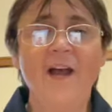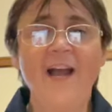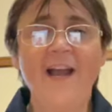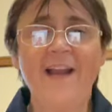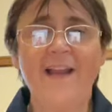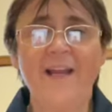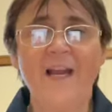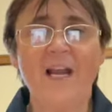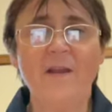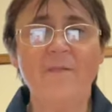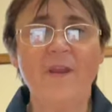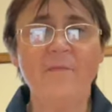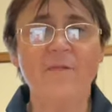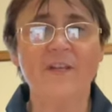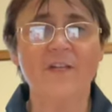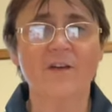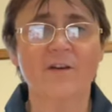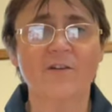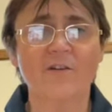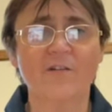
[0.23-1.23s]
Hi, I'm
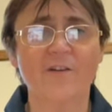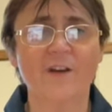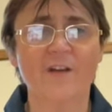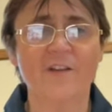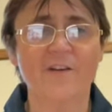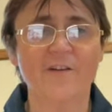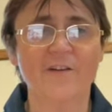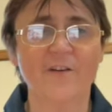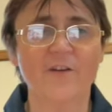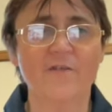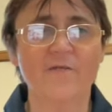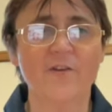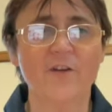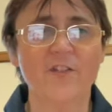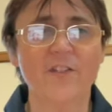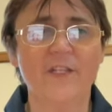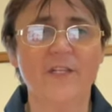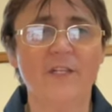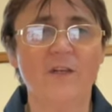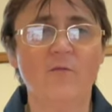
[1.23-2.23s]
Amy Dunker at Clarke
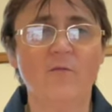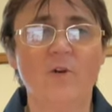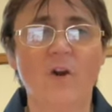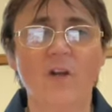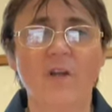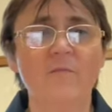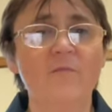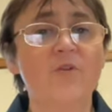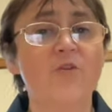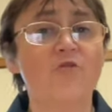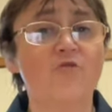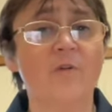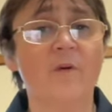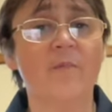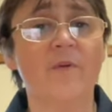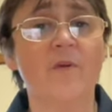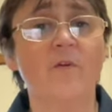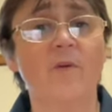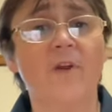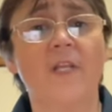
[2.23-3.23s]
University. Welcome to
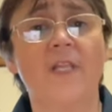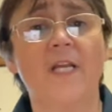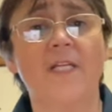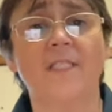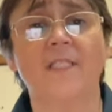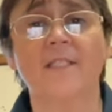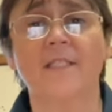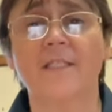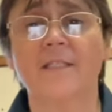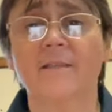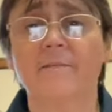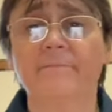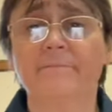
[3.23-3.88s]
Trumpet Quick Lessons.